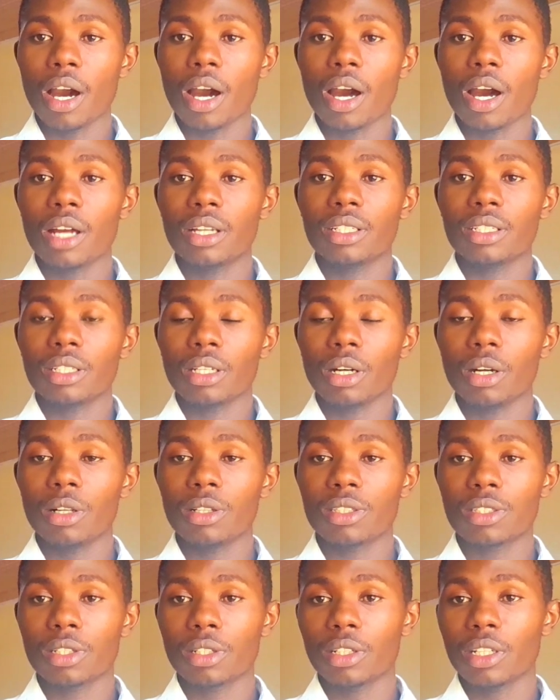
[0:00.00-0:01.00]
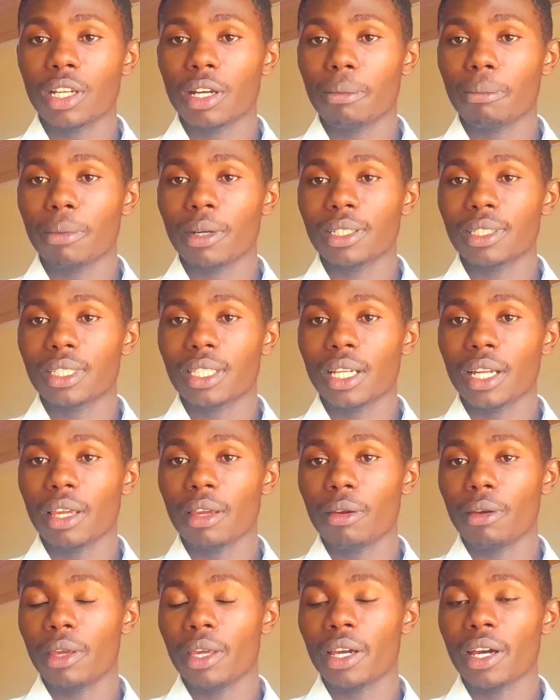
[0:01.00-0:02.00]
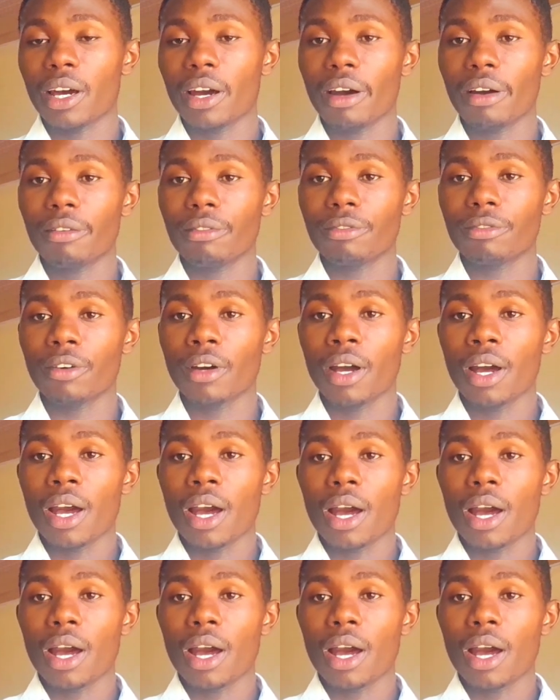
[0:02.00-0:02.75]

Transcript: And also number three, we have